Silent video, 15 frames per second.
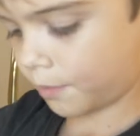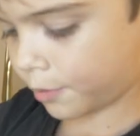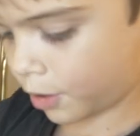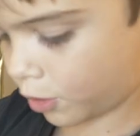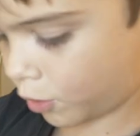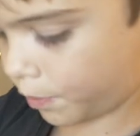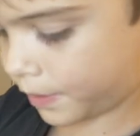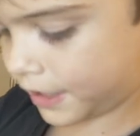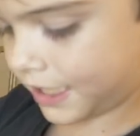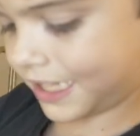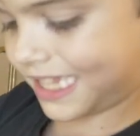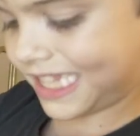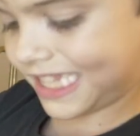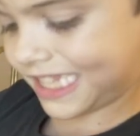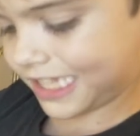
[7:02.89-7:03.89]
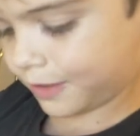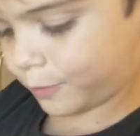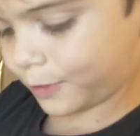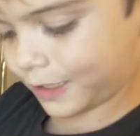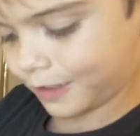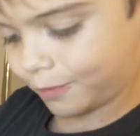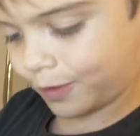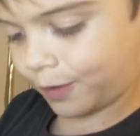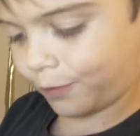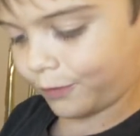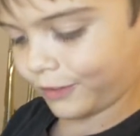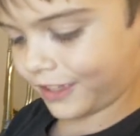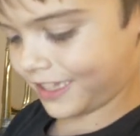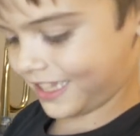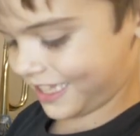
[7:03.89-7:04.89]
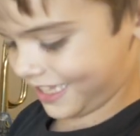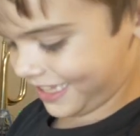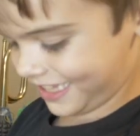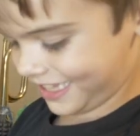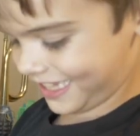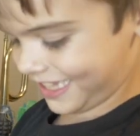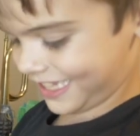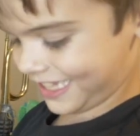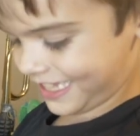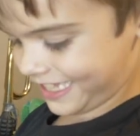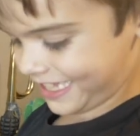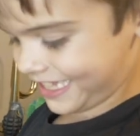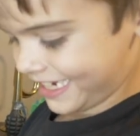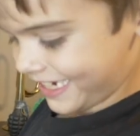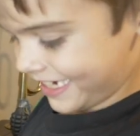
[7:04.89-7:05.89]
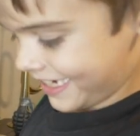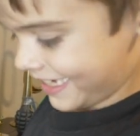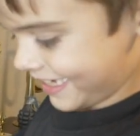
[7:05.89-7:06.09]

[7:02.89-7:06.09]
I'm gonna open this. Yeah. Whatever this is. Let's read the